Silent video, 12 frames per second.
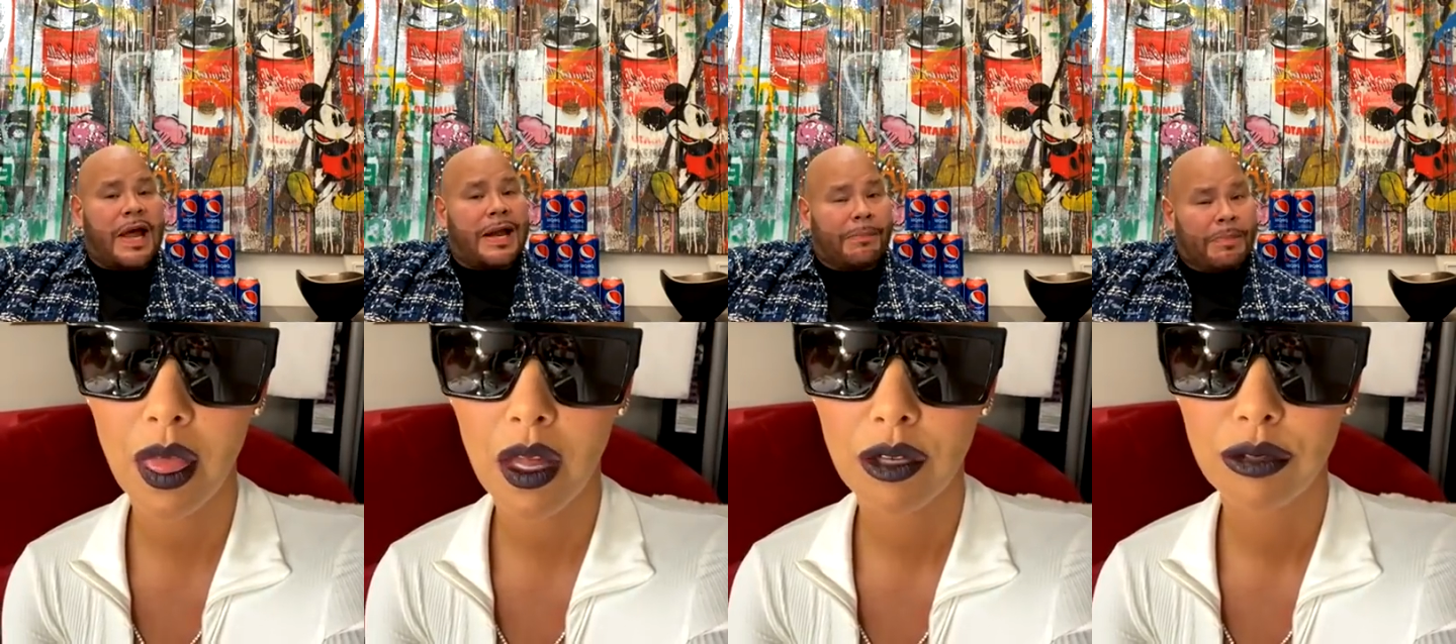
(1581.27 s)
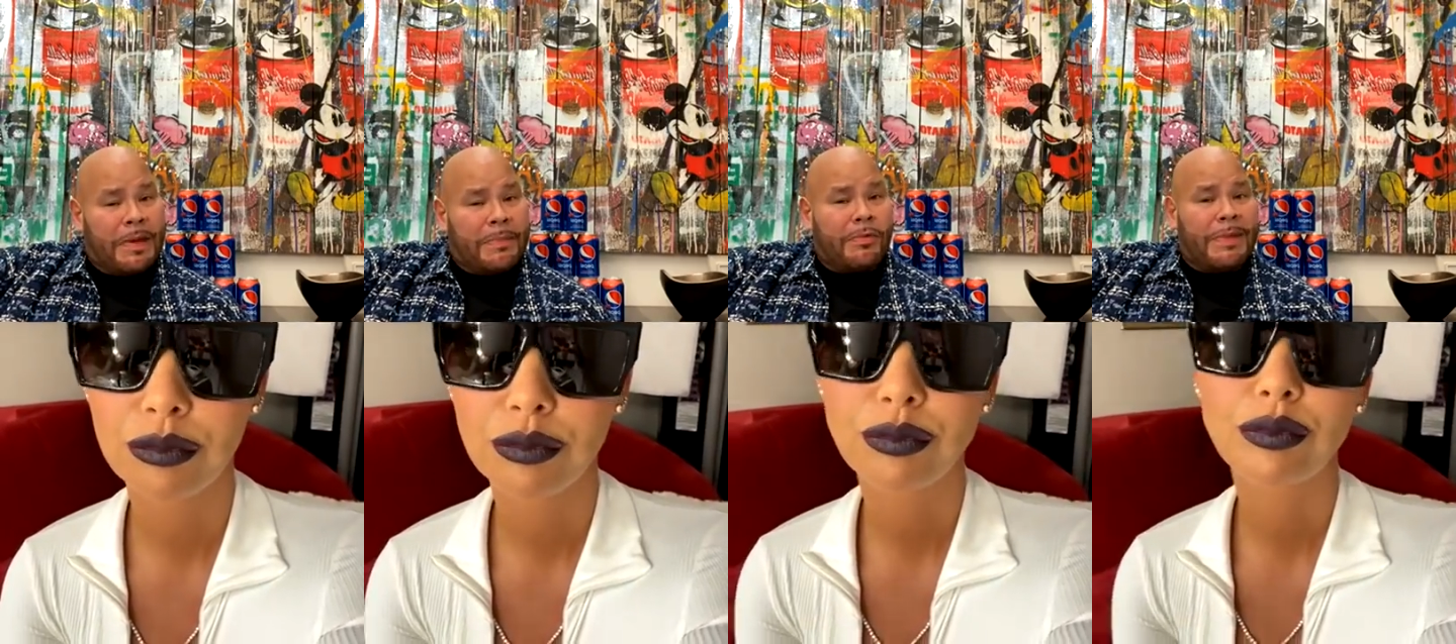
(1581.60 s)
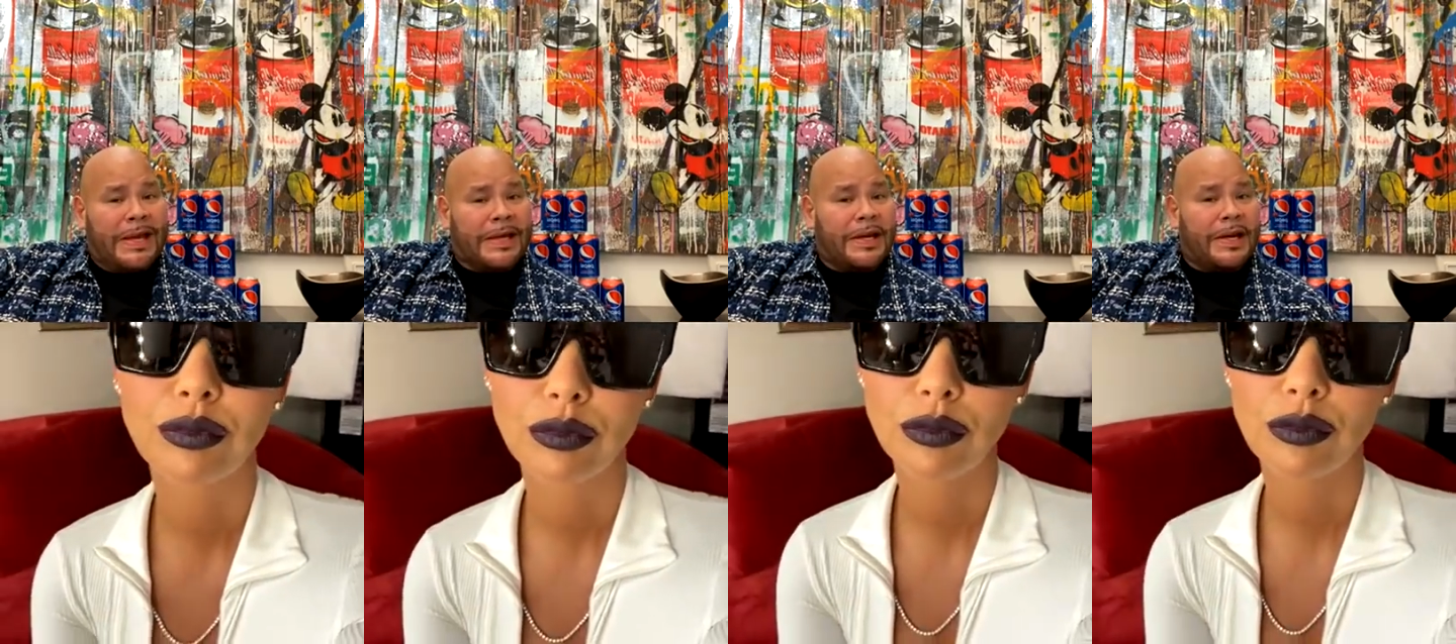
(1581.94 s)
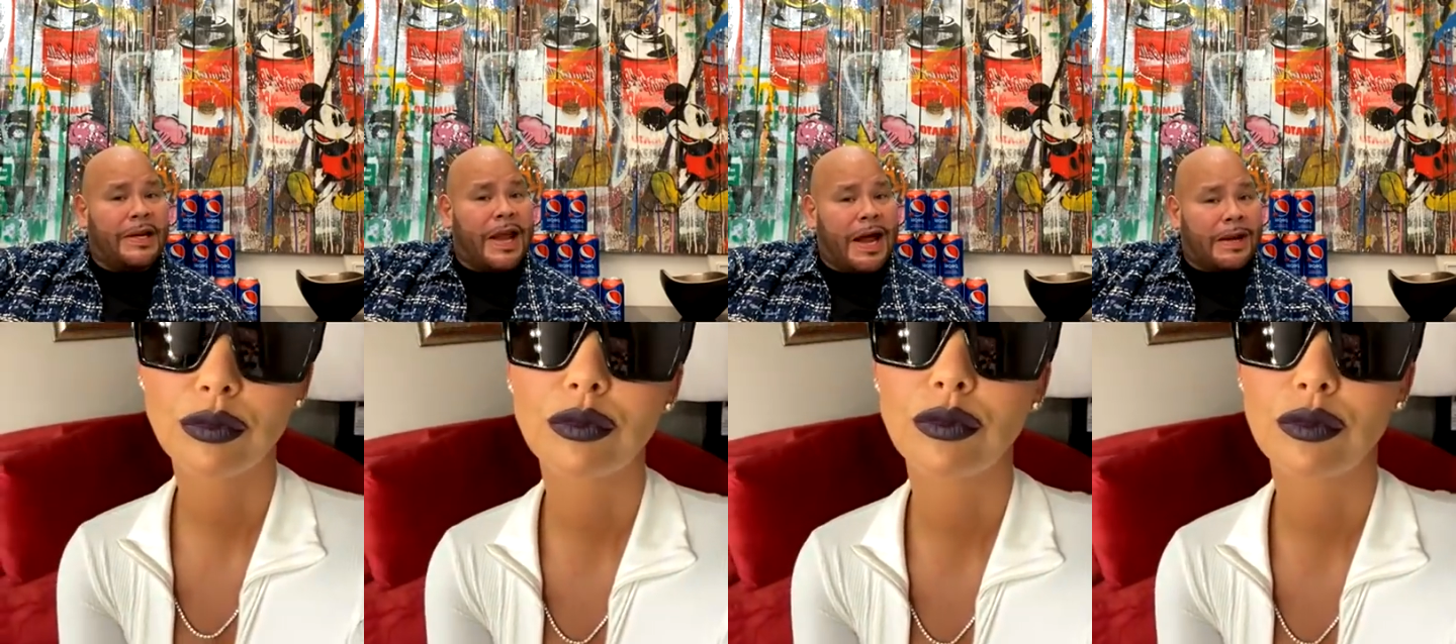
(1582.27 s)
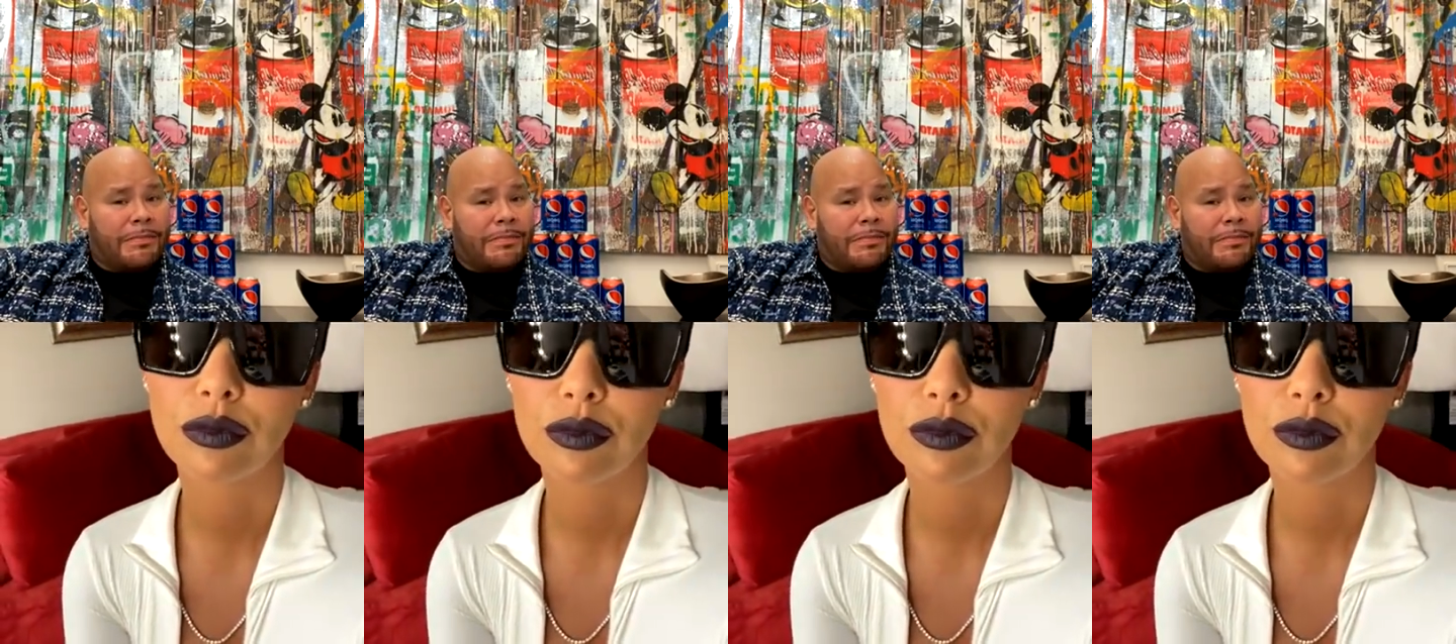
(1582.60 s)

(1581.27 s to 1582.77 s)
of people making a lot of